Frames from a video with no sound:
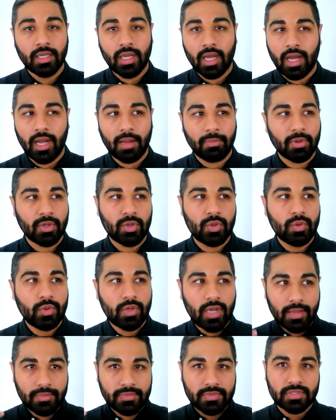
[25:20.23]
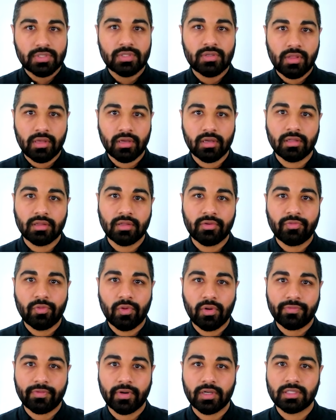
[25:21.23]
but who comes to the
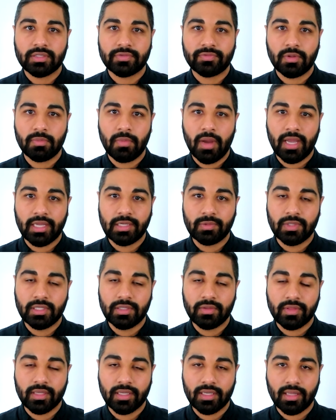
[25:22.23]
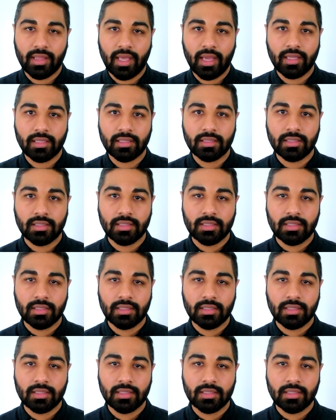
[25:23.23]
forefront of your mind when you think of that?